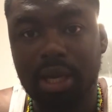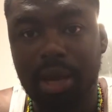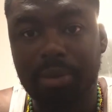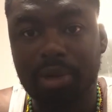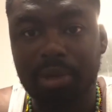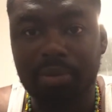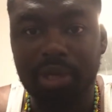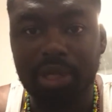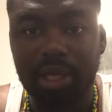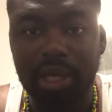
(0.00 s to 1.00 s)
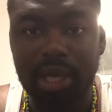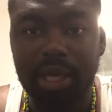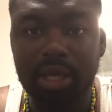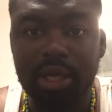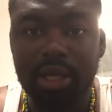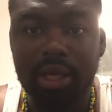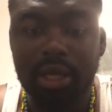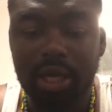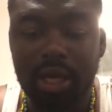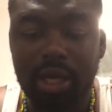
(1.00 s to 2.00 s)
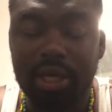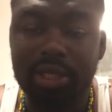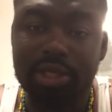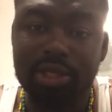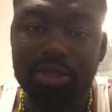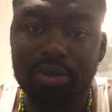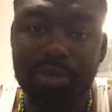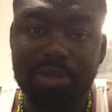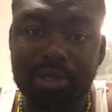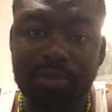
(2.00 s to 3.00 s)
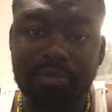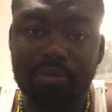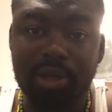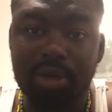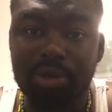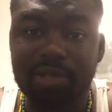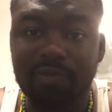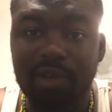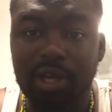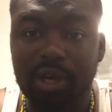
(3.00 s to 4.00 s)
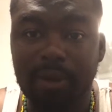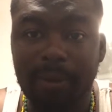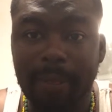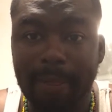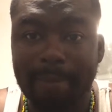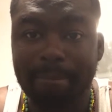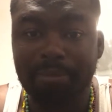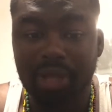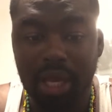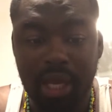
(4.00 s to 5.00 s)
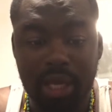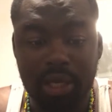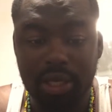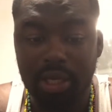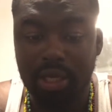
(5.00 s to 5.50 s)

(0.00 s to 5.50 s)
I'm gonna put the link in the description below this video, and